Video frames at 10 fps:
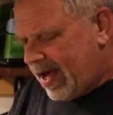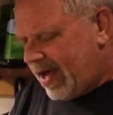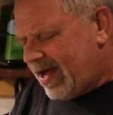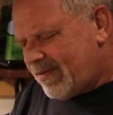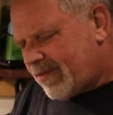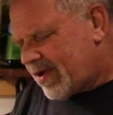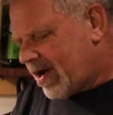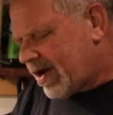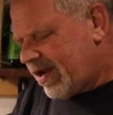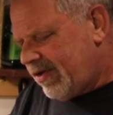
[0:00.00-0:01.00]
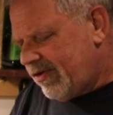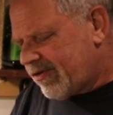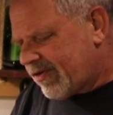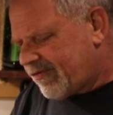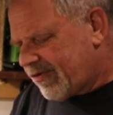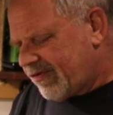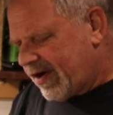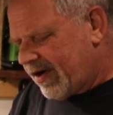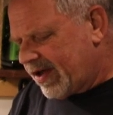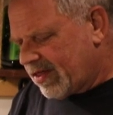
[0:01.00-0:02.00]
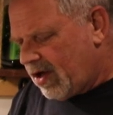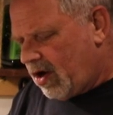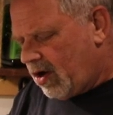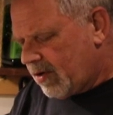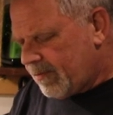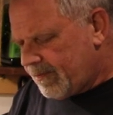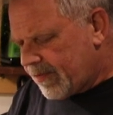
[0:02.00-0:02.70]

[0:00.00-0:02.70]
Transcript: And we're not going to use it for very long,